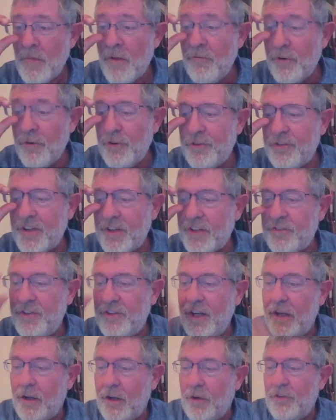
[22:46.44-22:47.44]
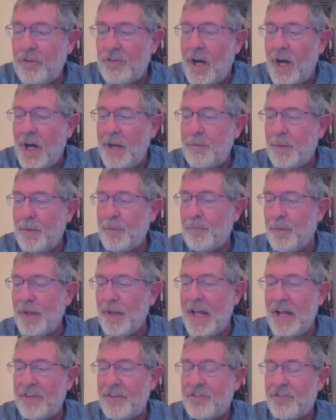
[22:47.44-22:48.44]
Verse 16 goes on, but
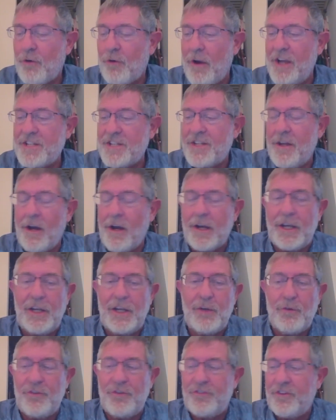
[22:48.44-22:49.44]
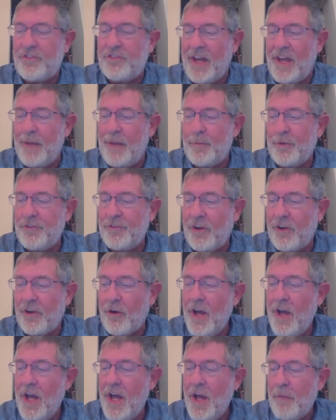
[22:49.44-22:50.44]
blessed, Christ talking to his disciples
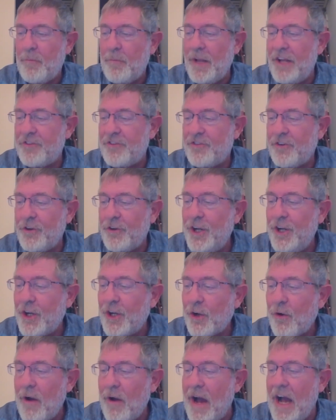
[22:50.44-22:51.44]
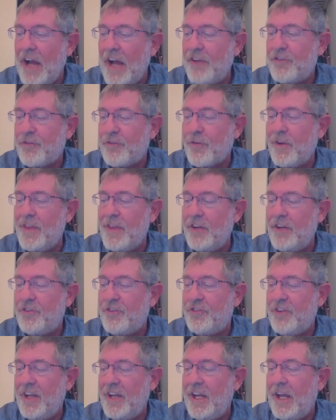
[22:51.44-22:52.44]
there, blessed are your eyes, for they
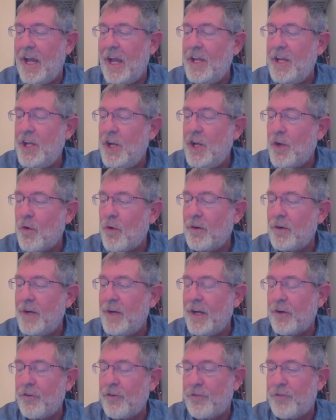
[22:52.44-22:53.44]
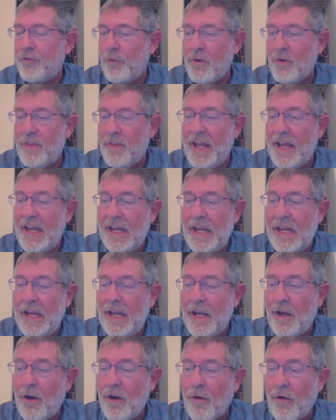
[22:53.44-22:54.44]
see, and your ears, for they
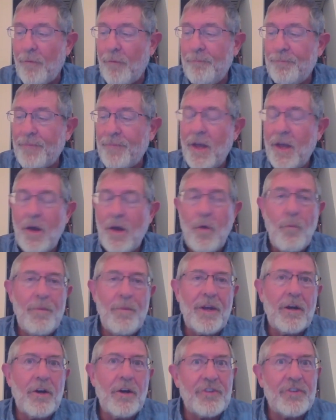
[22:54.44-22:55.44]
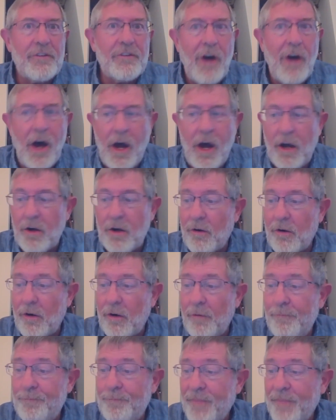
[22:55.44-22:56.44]
hear, because of
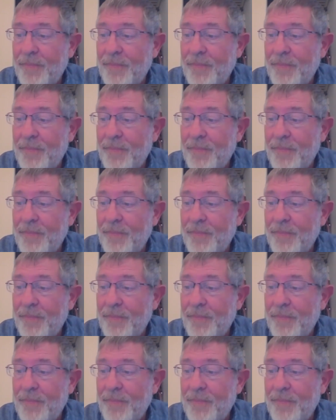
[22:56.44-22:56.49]
hunger.